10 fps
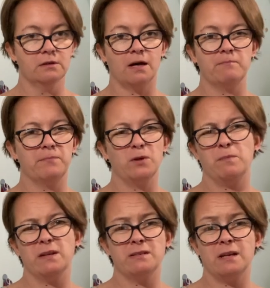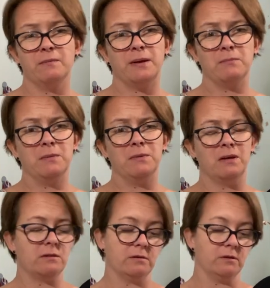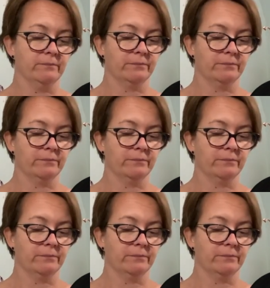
and put buttons down the back maybe, I don't know.